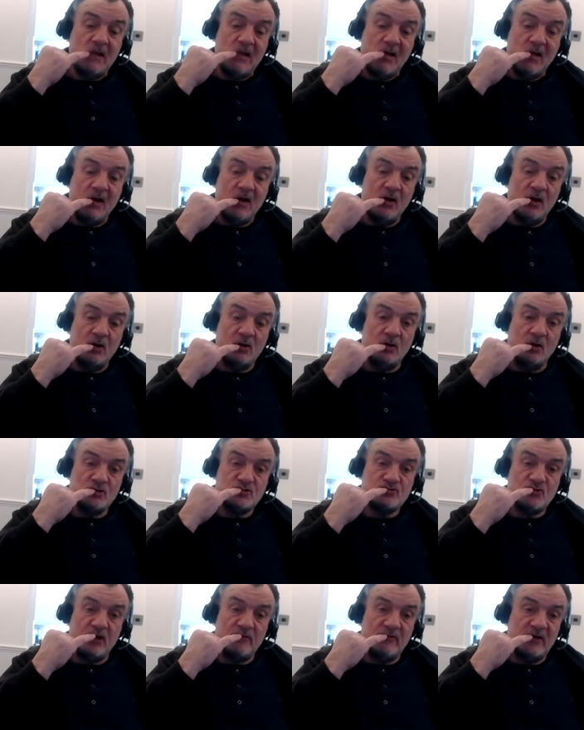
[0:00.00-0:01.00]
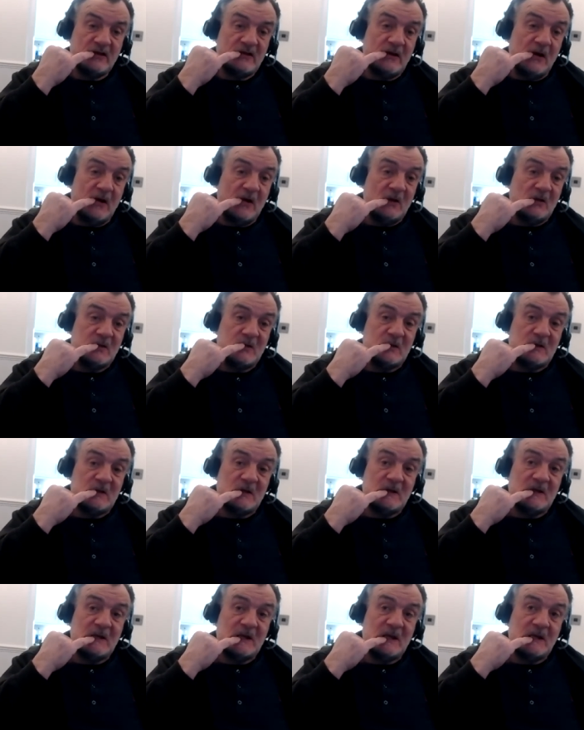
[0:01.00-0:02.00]
and I got a straight red card.
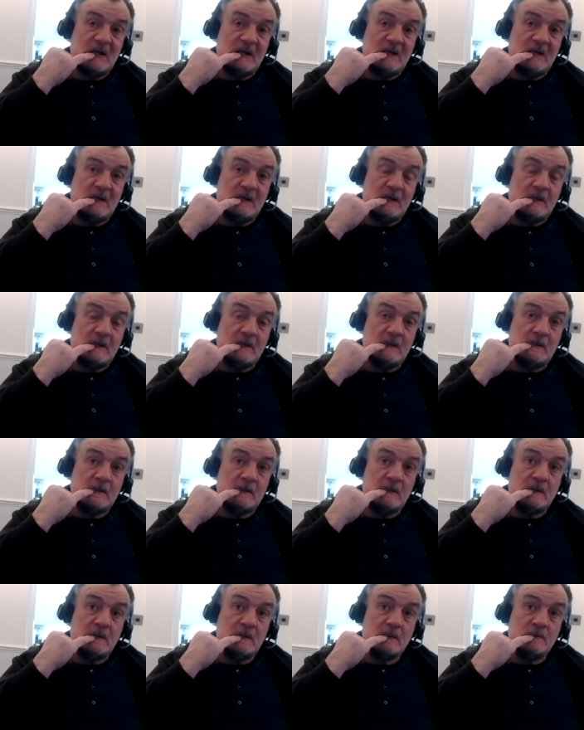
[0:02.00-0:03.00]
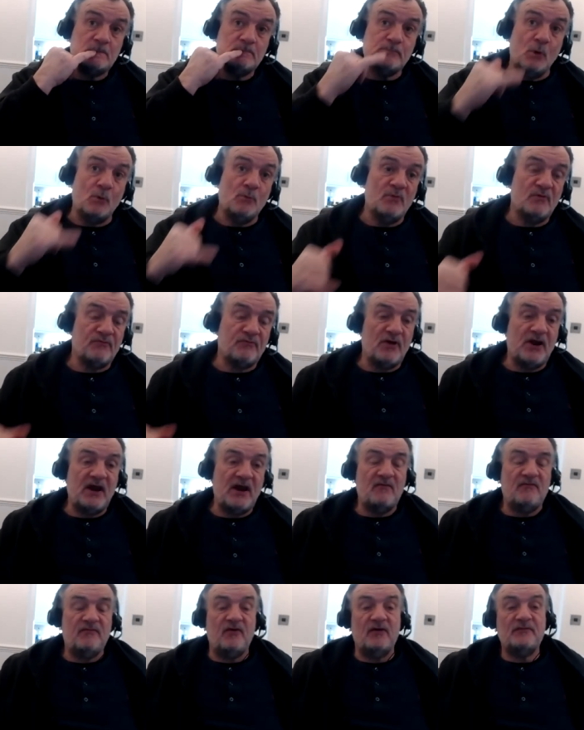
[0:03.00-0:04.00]
And then uh, Bournemouth ran
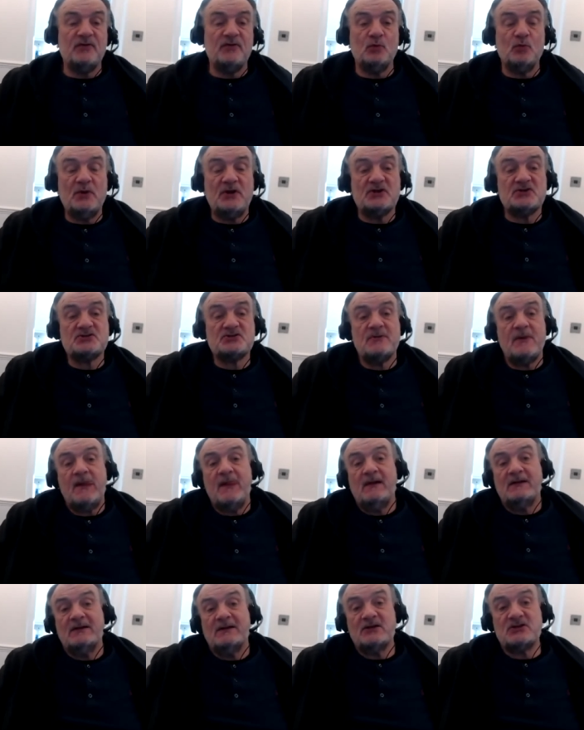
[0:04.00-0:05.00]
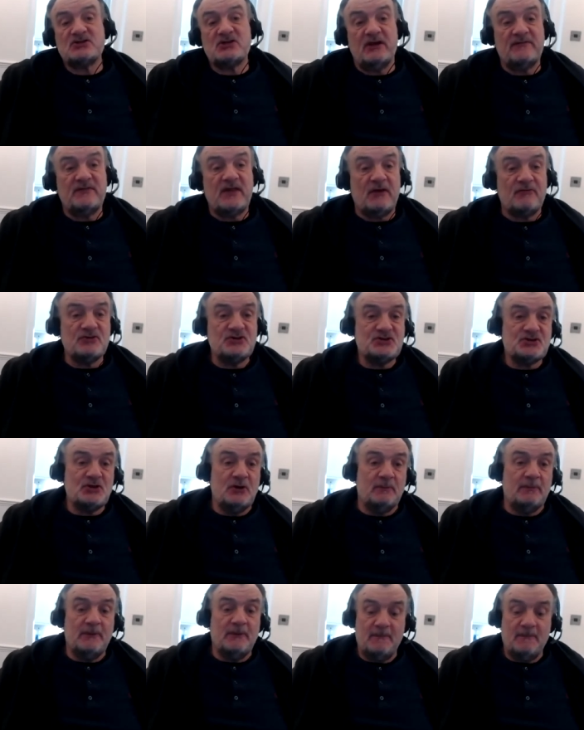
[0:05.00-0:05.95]
out 5 0 winners, and it saved Harry's job.